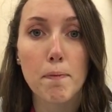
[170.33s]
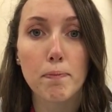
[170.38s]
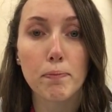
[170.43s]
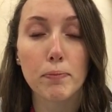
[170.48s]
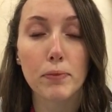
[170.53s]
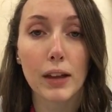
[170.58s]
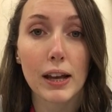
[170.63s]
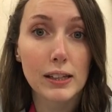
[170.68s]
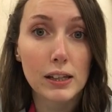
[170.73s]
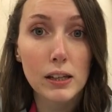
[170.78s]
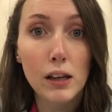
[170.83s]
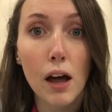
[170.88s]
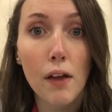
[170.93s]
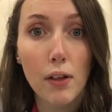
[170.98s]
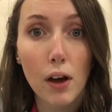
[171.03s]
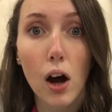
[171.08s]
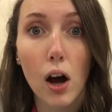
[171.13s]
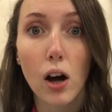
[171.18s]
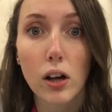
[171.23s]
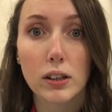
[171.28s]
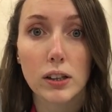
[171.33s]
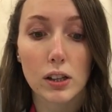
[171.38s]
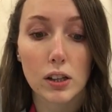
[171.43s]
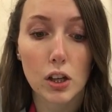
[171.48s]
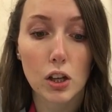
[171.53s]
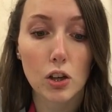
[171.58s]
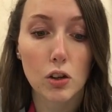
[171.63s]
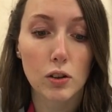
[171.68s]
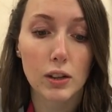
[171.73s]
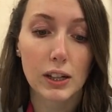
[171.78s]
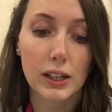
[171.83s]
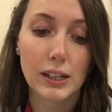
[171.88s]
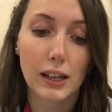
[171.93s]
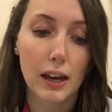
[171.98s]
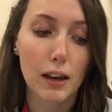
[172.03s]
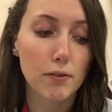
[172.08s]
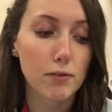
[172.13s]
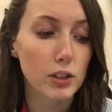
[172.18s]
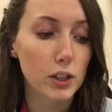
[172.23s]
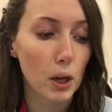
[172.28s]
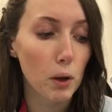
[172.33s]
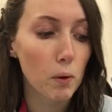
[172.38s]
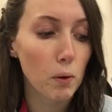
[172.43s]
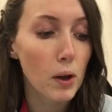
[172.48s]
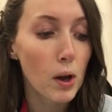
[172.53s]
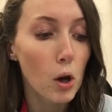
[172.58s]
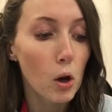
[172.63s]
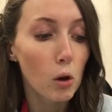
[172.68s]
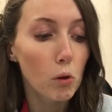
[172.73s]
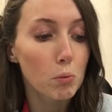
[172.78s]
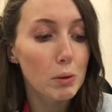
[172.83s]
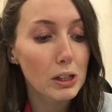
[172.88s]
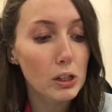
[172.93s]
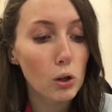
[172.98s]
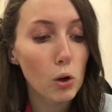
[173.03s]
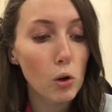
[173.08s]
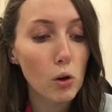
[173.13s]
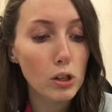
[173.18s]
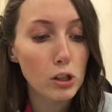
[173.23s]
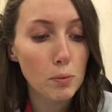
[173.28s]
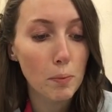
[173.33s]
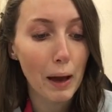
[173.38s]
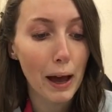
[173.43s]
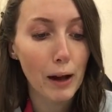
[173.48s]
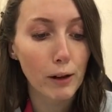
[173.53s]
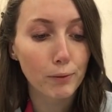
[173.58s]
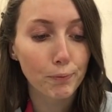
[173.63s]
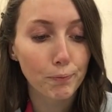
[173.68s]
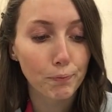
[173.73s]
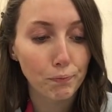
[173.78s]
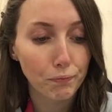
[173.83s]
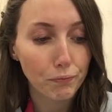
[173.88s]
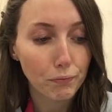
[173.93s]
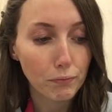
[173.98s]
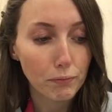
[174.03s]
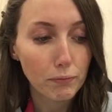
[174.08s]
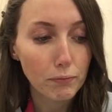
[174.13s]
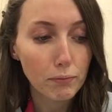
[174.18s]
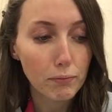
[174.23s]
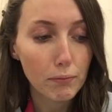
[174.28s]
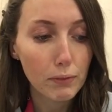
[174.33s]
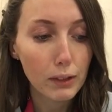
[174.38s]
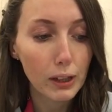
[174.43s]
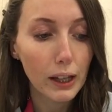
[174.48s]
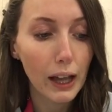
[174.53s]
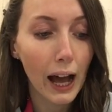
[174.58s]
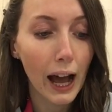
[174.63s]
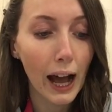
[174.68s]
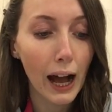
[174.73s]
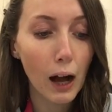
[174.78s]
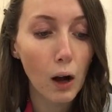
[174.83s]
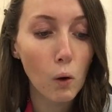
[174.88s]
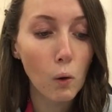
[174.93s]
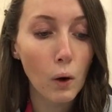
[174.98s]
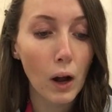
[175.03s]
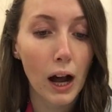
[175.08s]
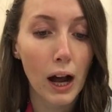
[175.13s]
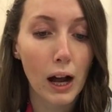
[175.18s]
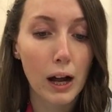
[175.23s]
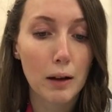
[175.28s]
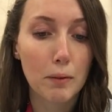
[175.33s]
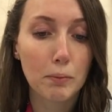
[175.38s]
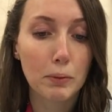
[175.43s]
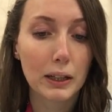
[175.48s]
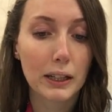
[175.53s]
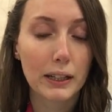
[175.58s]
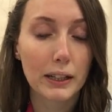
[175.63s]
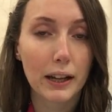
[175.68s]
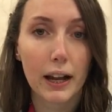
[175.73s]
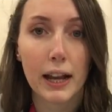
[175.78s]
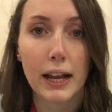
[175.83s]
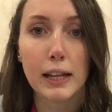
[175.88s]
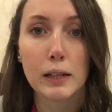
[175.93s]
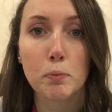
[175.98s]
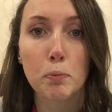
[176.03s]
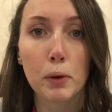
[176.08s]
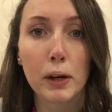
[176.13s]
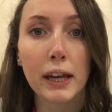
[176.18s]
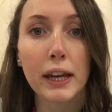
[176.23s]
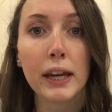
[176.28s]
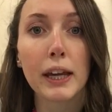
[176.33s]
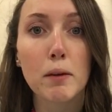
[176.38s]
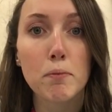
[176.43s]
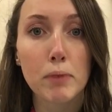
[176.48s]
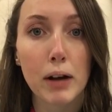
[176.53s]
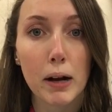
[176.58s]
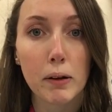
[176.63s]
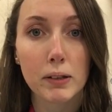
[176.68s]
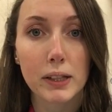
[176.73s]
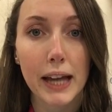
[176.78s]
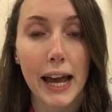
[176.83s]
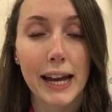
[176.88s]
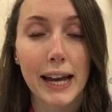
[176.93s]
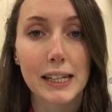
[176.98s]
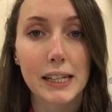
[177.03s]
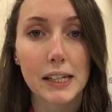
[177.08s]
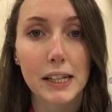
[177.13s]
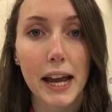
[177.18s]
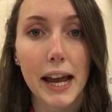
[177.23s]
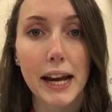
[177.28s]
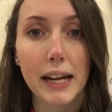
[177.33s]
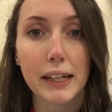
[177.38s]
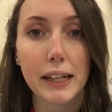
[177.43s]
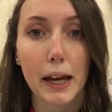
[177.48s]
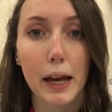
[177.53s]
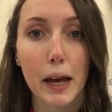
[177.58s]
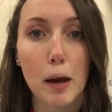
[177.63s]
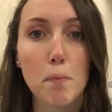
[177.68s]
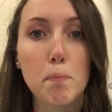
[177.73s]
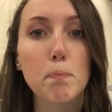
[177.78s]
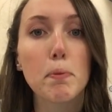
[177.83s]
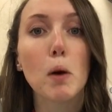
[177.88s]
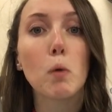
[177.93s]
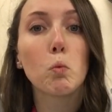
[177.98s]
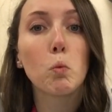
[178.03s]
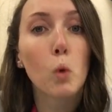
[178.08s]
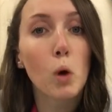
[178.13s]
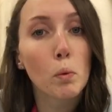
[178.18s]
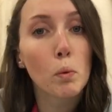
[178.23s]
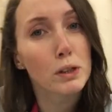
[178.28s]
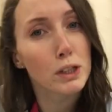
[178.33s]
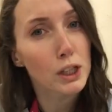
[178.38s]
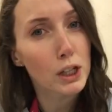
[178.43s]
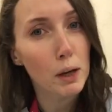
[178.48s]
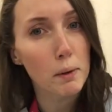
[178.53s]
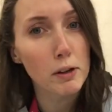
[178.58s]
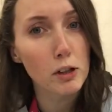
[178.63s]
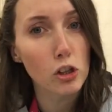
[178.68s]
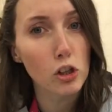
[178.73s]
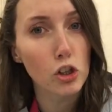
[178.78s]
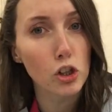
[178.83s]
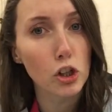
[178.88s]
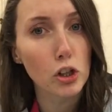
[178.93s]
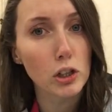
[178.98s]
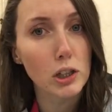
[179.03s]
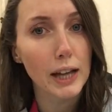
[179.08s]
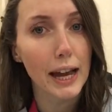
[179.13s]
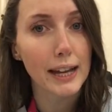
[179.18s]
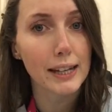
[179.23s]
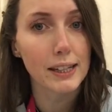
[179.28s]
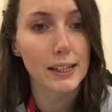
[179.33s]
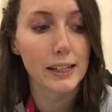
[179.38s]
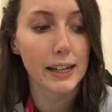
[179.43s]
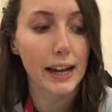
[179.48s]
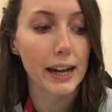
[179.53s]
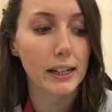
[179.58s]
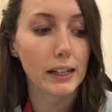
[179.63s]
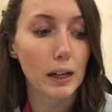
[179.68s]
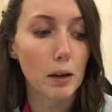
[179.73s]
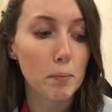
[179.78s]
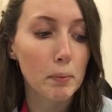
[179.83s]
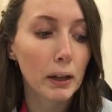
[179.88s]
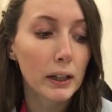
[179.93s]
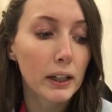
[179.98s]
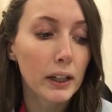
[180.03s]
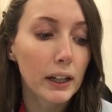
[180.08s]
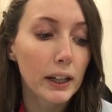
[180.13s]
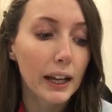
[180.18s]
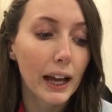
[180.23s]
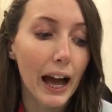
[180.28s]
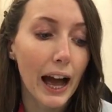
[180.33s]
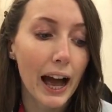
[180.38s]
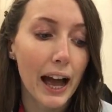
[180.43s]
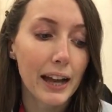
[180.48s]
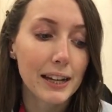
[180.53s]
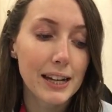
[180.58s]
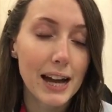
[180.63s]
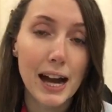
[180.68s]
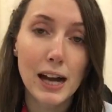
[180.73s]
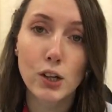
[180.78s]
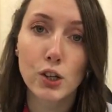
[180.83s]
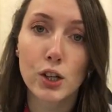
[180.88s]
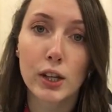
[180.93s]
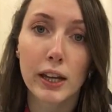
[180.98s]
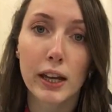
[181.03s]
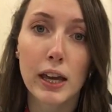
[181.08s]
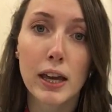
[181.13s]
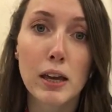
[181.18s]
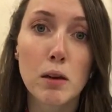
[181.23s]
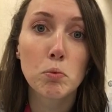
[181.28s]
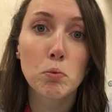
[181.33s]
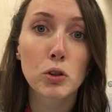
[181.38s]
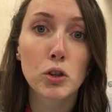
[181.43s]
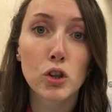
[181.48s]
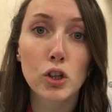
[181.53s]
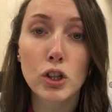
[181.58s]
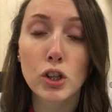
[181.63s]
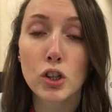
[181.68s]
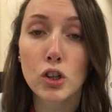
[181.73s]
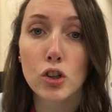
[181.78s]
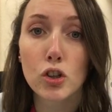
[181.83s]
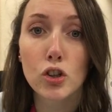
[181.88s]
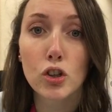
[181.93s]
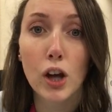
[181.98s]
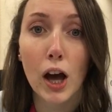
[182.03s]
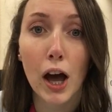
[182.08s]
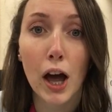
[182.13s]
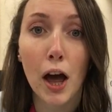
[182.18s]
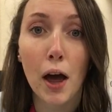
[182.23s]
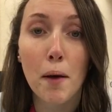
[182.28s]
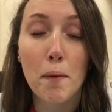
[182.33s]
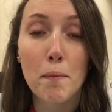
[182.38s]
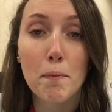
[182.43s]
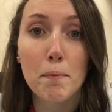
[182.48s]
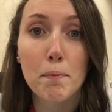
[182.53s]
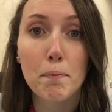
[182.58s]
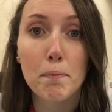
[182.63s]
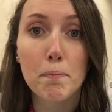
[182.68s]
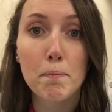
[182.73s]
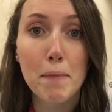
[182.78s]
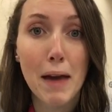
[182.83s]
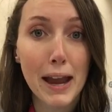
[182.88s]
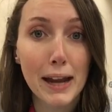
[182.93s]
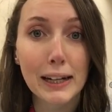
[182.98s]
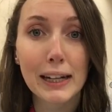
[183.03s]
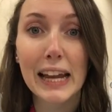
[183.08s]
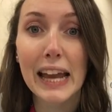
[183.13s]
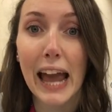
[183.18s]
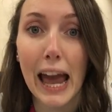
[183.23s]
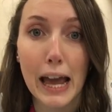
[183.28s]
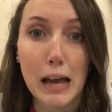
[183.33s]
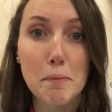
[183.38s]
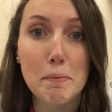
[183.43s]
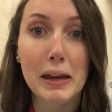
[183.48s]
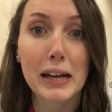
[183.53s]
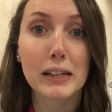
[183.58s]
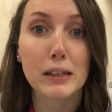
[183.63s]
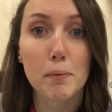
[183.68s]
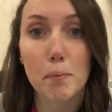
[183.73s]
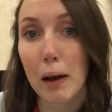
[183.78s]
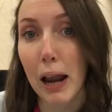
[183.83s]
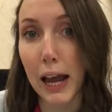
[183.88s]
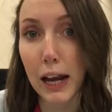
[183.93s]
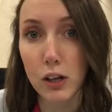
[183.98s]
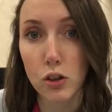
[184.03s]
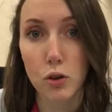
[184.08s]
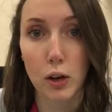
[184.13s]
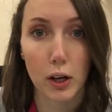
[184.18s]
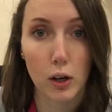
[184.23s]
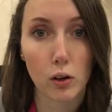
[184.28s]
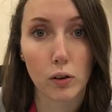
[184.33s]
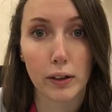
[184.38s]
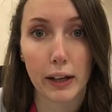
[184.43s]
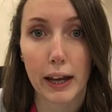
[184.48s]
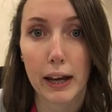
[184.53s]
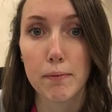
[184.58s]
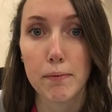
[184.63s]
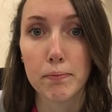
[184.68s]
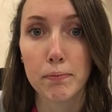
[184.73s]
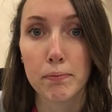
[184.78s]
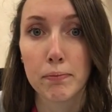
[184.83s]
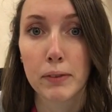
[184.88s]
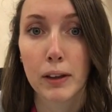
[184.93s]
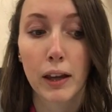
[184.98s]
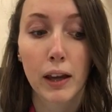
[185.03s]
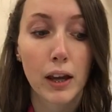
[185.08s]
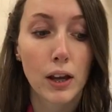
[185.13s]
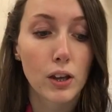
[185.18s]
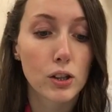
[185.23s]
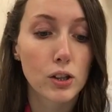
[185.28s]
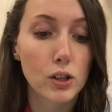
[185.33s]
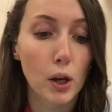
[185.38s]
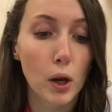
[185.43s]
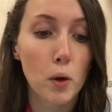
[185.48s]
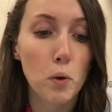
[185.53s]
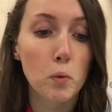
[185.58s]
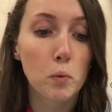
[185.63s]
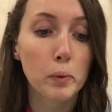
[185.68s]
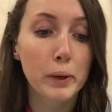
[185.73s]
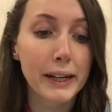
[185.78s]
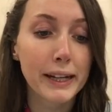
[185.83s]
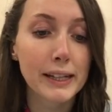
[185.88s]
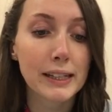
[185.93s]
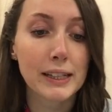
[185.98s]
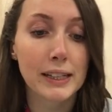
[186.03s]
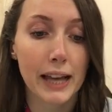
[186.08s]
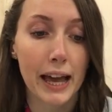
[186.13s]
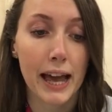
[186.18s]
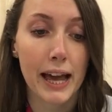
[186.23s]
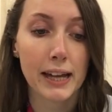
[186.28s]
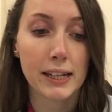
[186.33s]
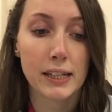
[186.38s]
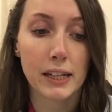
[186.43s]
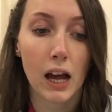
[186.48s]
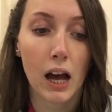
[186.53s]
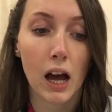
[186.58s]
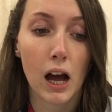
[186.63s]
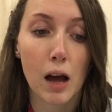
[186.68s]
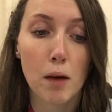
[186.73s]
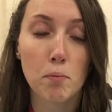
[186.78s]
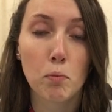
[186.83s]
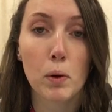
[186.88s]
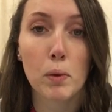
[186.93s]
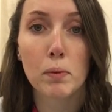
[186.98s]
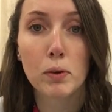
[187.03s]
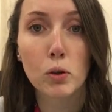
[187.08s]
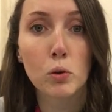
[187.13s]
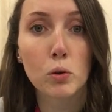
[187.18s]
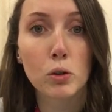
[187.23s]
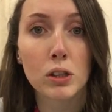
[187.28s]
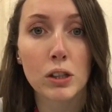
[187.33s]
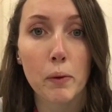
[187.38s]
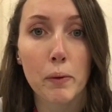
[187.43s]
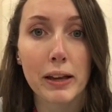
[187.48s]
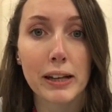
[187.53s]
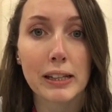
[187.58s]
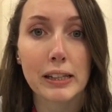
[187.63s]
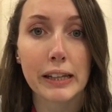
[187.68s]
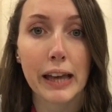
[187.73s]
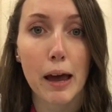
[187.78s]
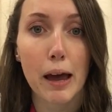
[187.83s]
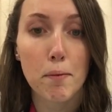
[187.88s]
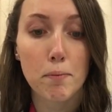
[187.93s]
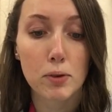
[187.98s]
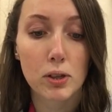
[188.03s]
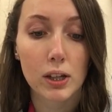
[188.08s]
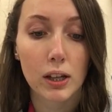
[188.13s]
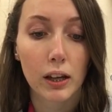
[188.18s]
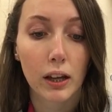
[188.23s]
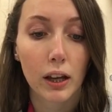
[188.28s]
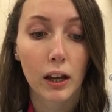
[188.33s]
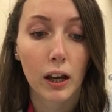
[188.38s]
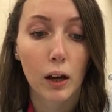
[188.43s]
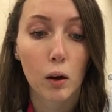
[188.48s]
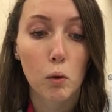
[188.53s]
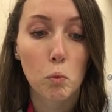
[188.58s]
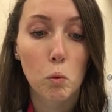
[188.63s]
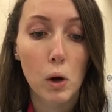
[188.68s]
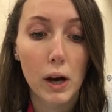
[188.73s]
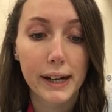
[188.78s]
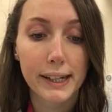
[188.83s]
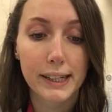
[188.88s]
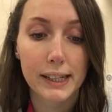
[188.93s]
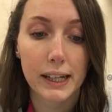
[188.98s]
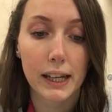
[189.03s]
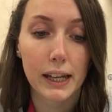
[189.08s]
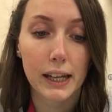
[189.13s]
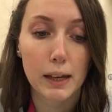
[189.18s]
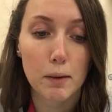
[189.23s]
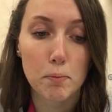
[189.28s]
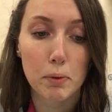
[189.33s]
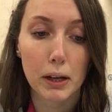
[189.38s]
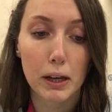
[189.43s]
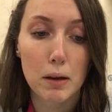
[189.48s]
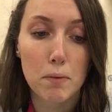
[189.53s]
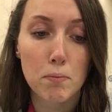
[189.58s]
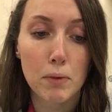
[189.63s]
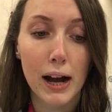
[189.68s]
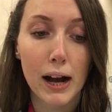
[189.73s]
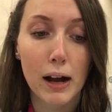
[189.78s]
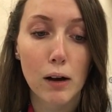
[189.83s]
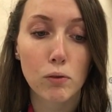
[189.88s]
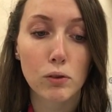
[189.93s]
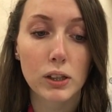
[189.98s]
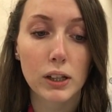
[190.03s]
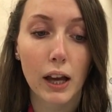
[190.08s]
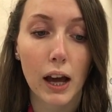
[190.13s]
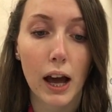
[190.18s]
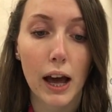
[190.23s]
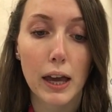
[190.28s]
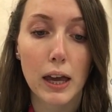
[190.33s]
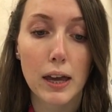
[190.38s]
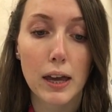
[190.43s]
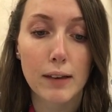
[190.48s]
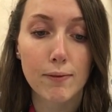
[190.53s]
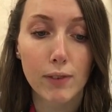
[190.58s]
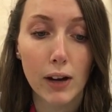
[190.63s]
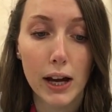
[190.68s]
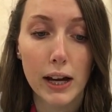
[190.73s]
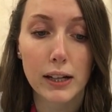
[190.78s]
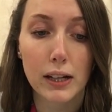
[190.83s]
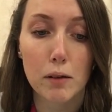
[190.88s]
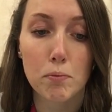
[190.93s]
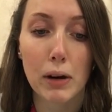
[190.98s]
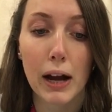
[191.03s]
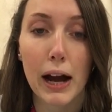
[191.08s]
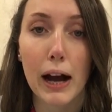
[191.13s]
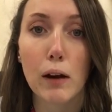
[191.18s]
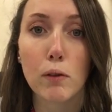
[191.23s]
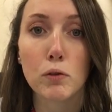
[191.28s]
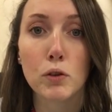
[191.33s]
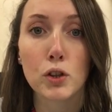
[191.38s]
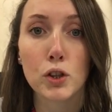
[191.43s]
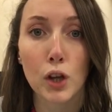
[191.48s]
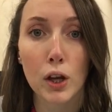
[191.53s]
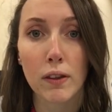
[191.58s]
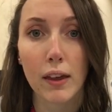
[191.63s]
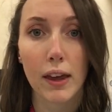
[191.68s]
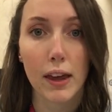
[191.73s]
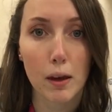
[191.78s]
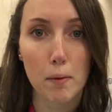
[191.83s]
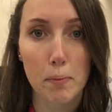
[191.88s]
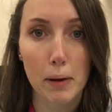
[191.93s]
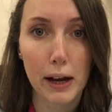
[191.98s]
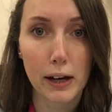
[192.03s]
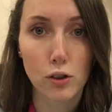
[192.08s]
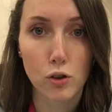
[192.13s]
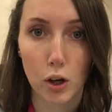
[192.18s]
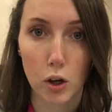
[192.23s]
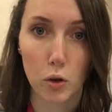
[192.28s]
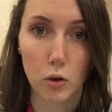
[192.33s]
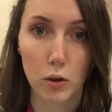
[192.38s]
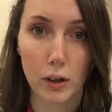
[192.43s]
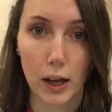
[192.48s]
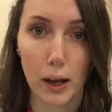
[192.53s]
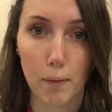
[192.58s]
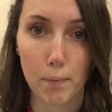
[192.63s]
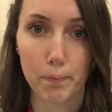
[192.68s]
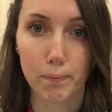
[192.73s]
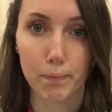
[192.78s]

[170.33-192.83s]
there's another answer that you could give. So we talked about how he's bringing him round to entertain him, but what was he going to do to entertain him? And actually, he just mainly aiming to play a trick on him. So we said we would also accept, why did he bring him round? He invited him round so that he could play a trick on him.